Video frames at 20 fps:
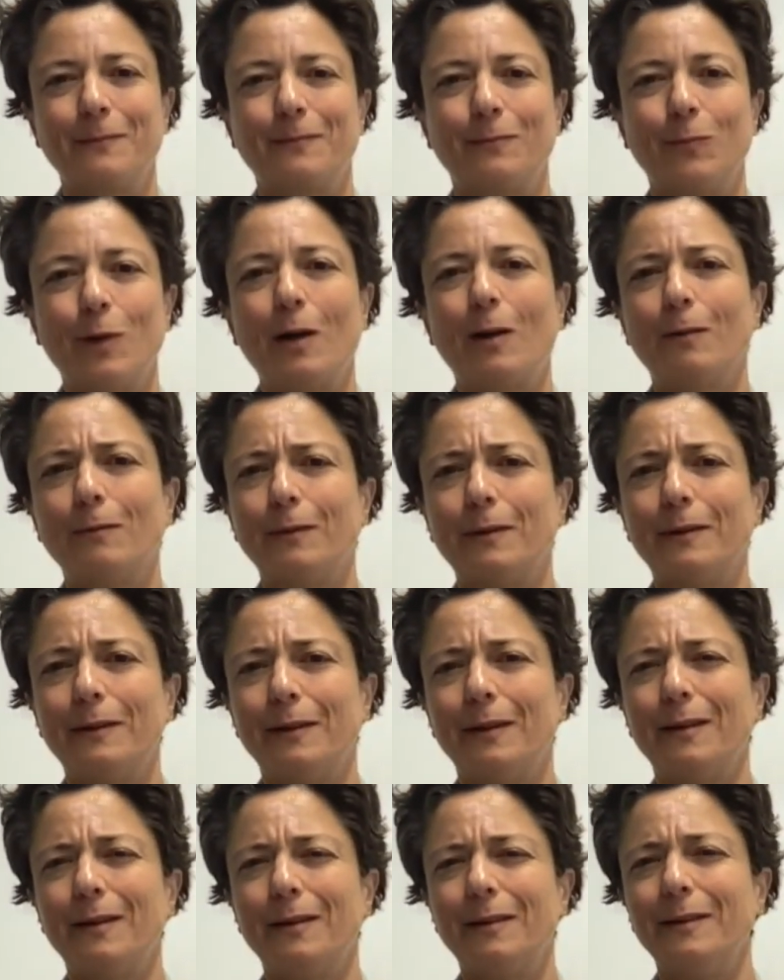Well,
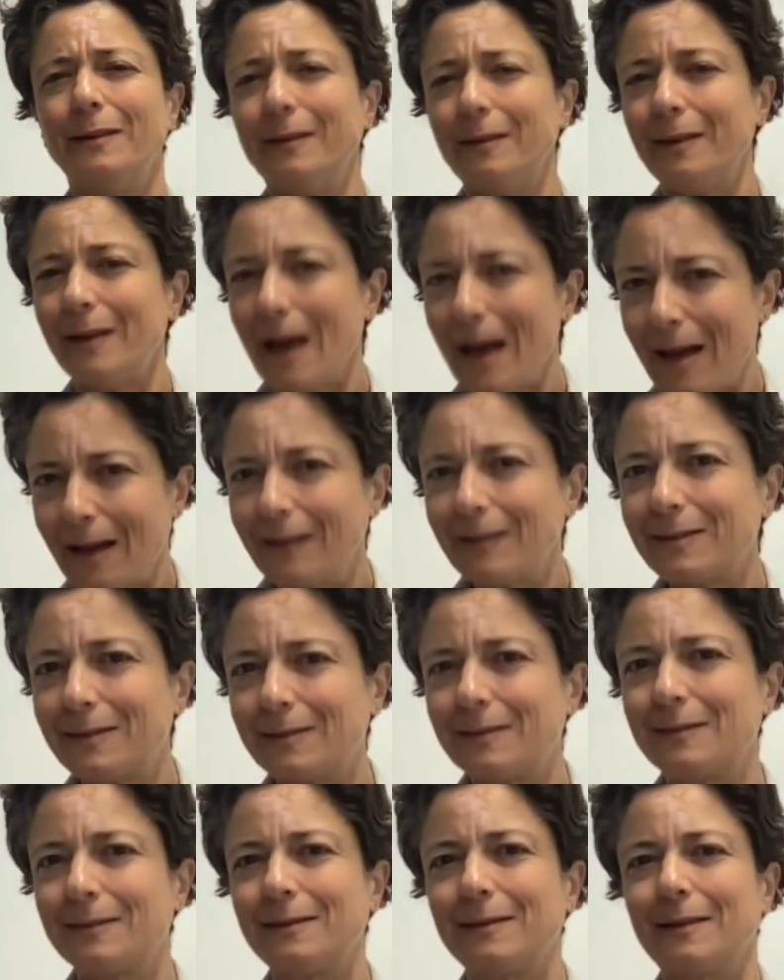
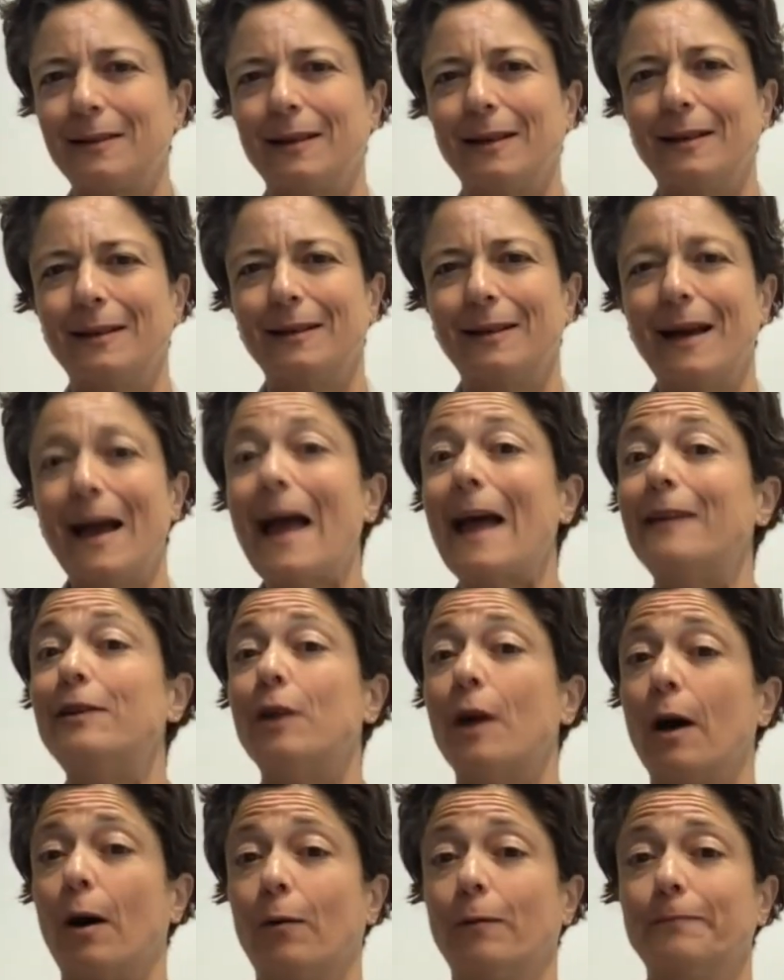yes and
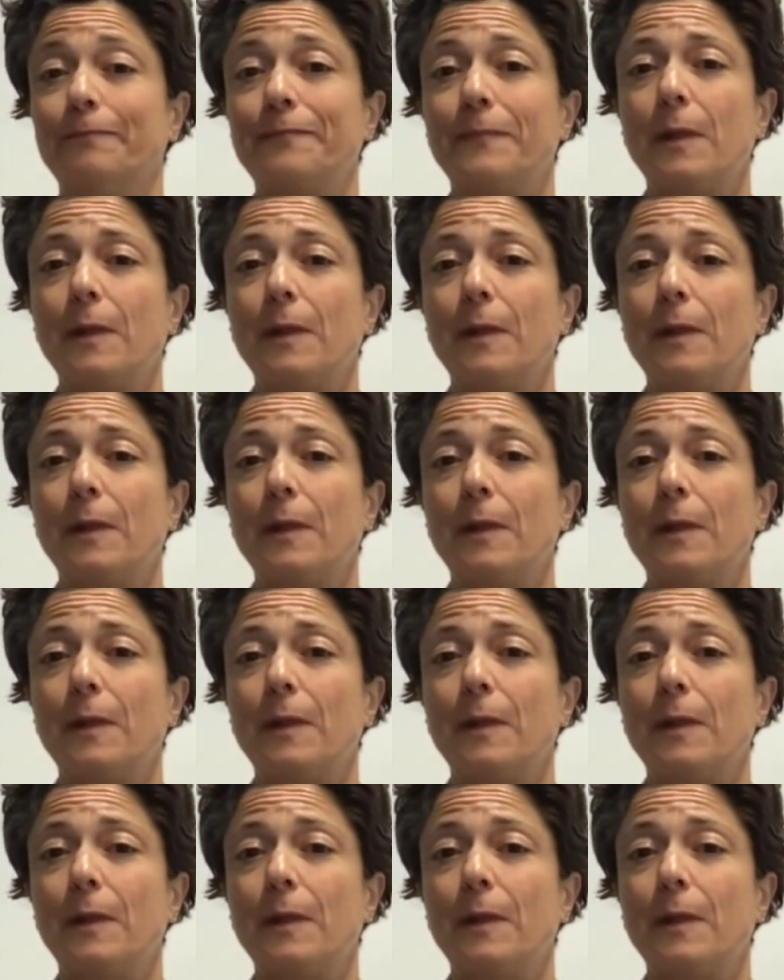no.